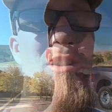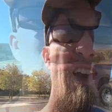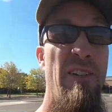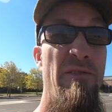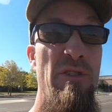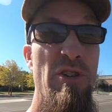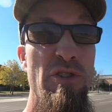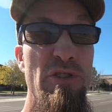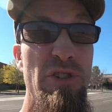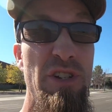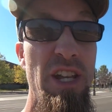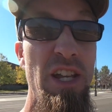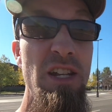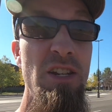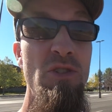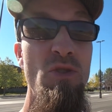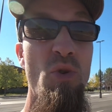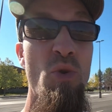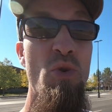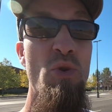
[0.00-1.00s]
If you
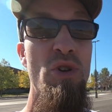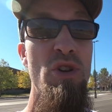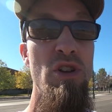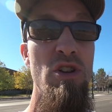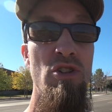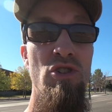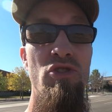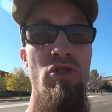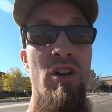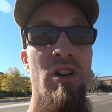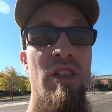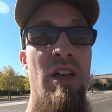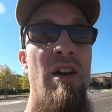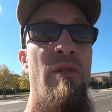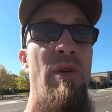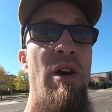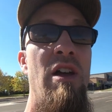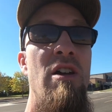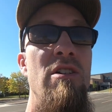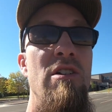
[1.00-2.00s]
didn't order your truck that
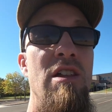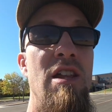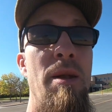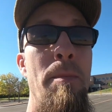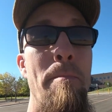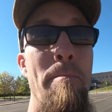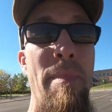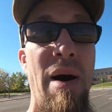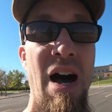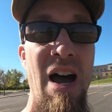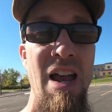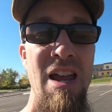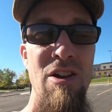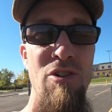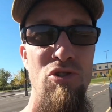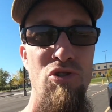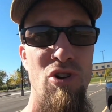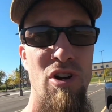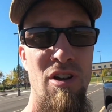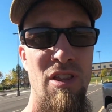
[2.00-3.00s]
way or you didn't buy your
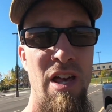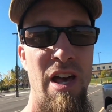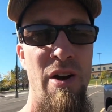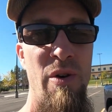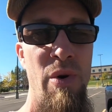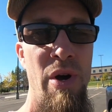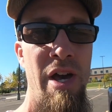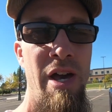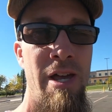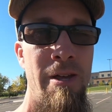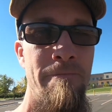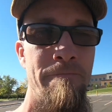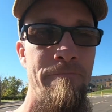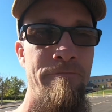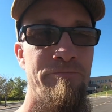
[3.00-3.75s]
truck that way,